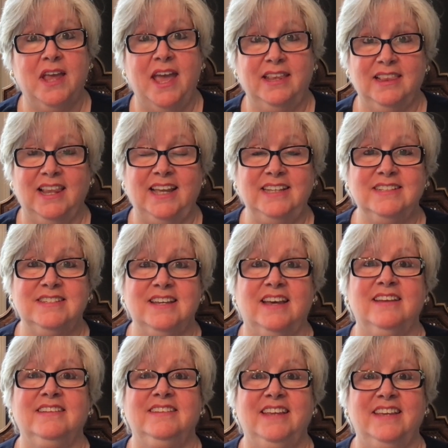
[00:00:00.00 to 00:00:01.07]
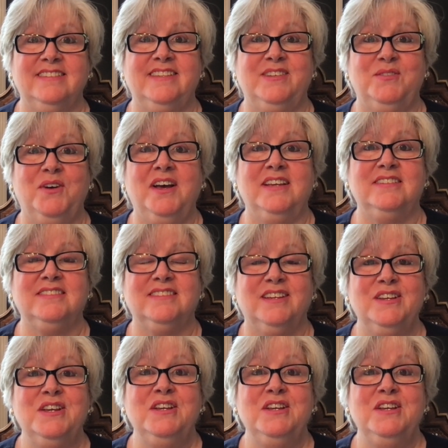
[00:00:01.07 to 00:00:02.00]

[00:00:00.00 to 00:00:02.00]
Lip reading: Atlanta. Yes, it was.